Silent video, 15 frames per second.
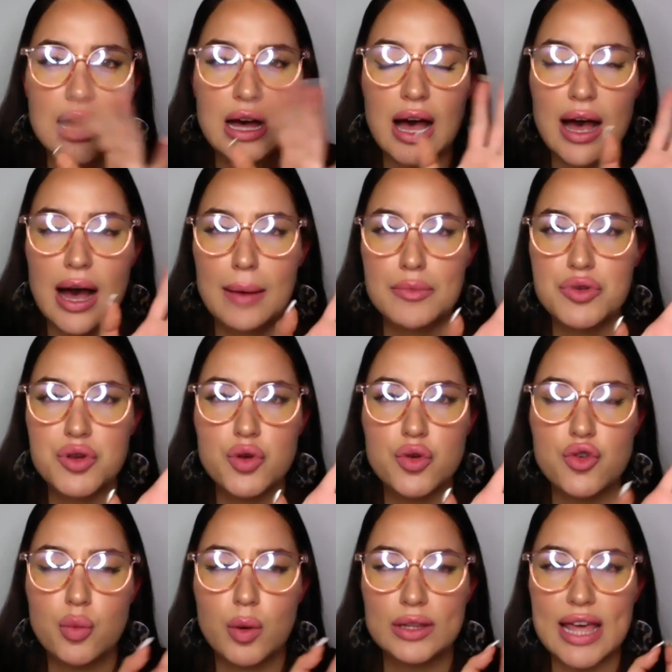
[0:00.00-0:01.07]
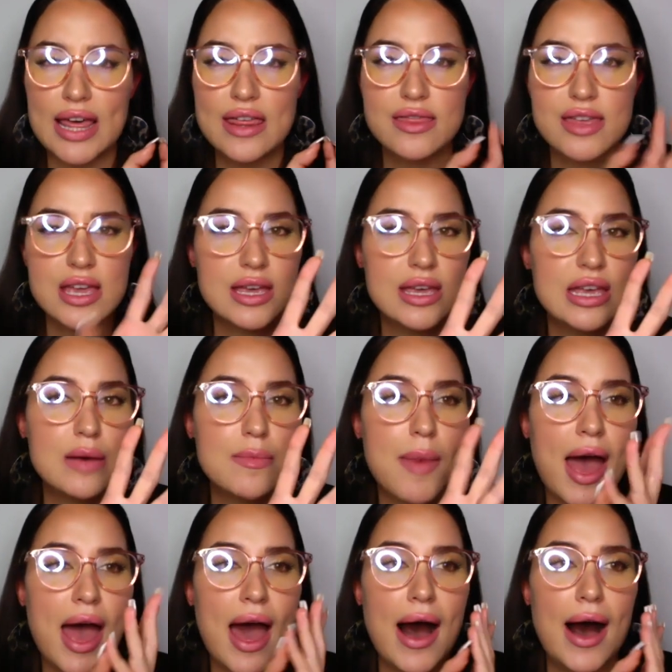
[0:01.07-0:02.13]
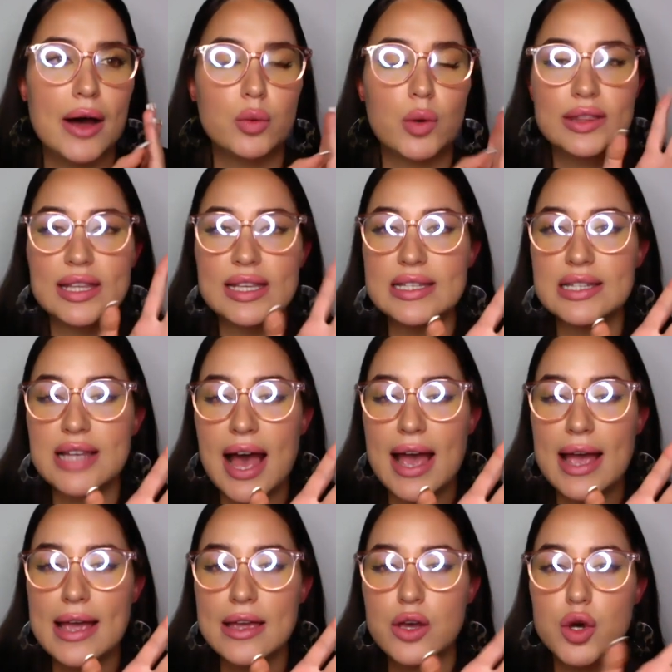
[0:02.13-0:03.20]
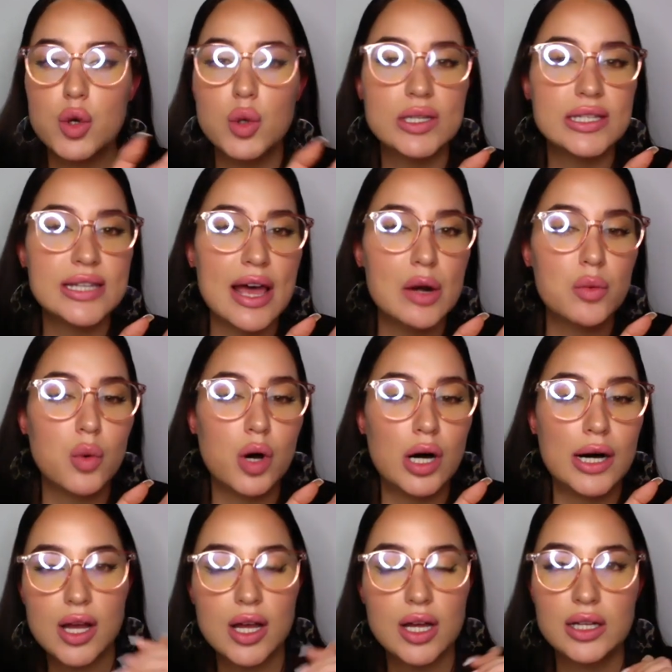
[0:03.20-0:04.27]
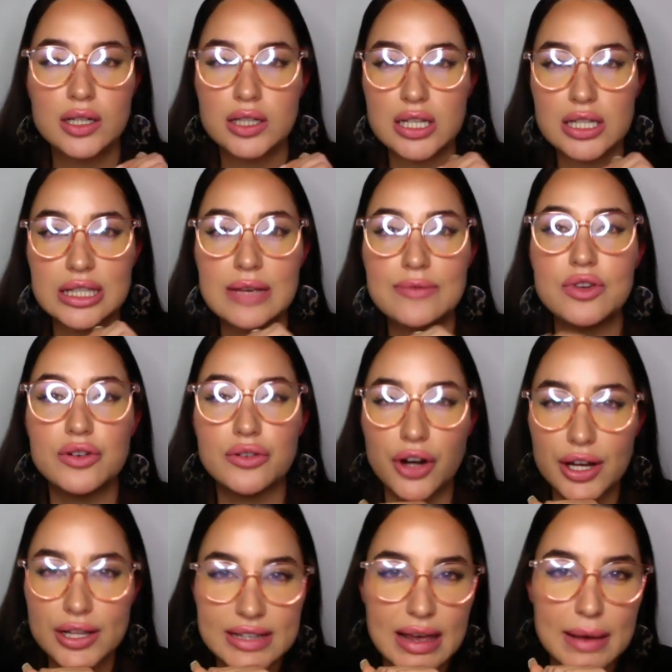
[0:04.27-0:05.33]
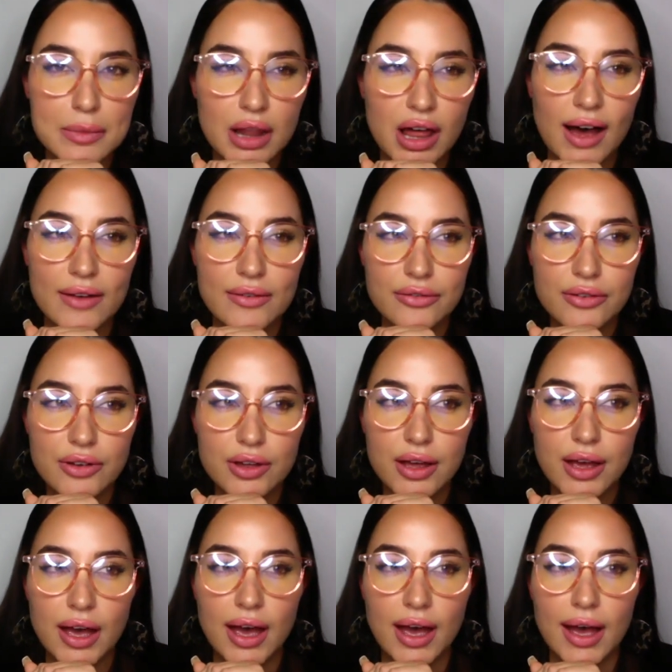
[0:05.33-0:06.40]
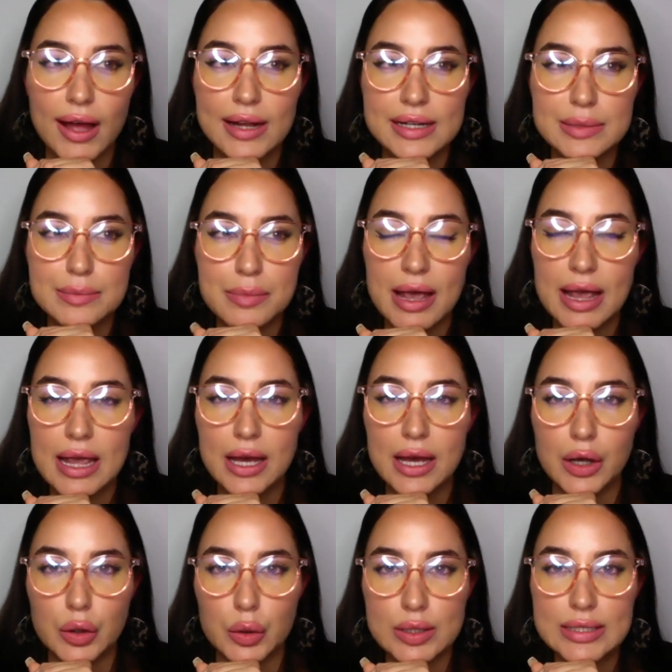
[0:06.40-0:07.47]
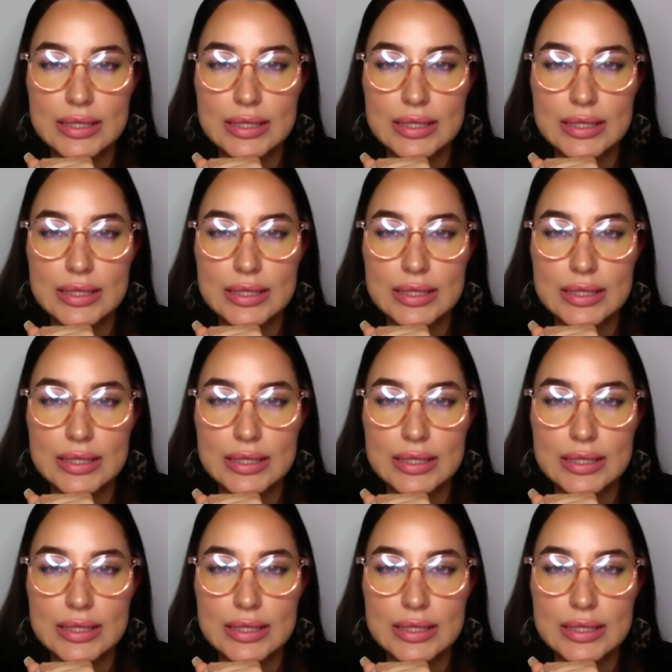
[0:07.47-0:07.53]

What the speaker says: what they're thinking about, what they're saying, who said what. Just live your own damn life and be a good